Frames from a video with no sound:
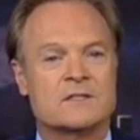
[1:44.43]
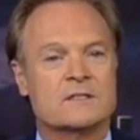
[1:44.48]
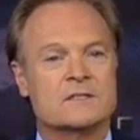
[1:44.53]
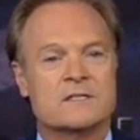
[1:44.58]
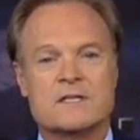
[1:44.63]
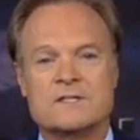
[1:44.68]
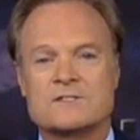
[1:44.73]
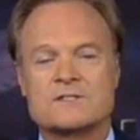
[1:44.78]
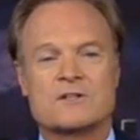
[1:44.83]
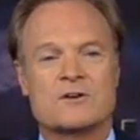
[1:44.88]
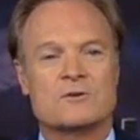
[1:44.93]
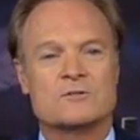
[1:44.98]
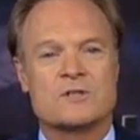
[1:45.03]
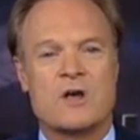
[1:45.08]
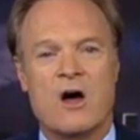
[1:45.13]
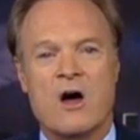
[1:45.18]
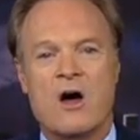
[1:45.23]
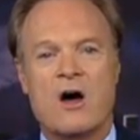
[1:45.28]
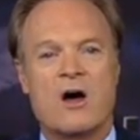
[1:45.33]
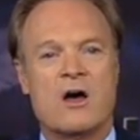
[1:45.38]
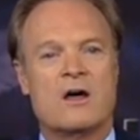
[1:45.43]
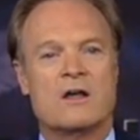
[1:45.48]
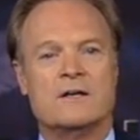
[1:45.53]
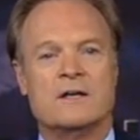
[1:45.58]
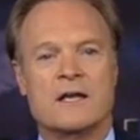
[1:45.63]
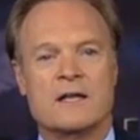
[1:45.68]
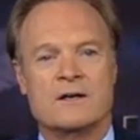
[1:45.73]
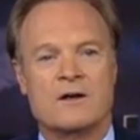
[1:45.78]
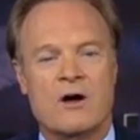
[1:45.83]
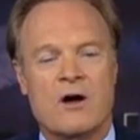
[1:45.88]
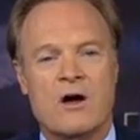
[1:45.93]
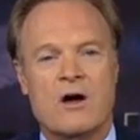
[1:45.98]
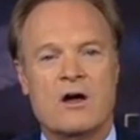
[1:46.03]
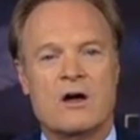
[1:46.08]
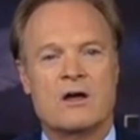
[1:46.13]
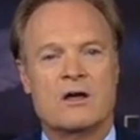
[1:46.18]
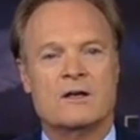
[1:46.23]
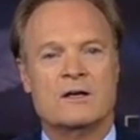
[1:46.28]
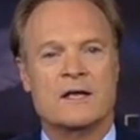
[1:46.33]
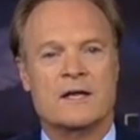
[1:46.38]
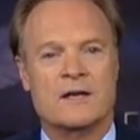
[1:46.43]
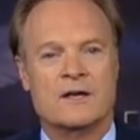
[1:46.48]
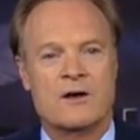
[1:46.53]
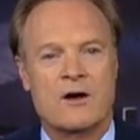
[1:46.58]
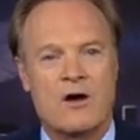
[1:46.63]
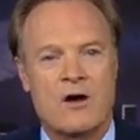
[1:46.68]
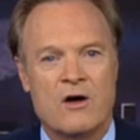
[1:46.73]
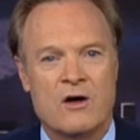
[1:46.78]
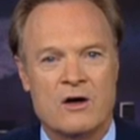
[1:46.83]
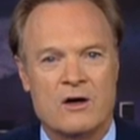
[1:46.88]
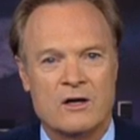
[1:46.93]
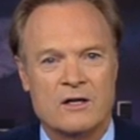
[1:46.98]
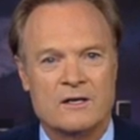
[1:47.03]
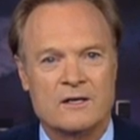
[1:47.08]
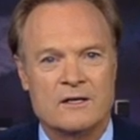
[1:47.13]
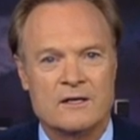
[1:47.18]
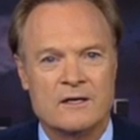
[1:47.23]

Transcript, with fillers: The list goes on and on and on.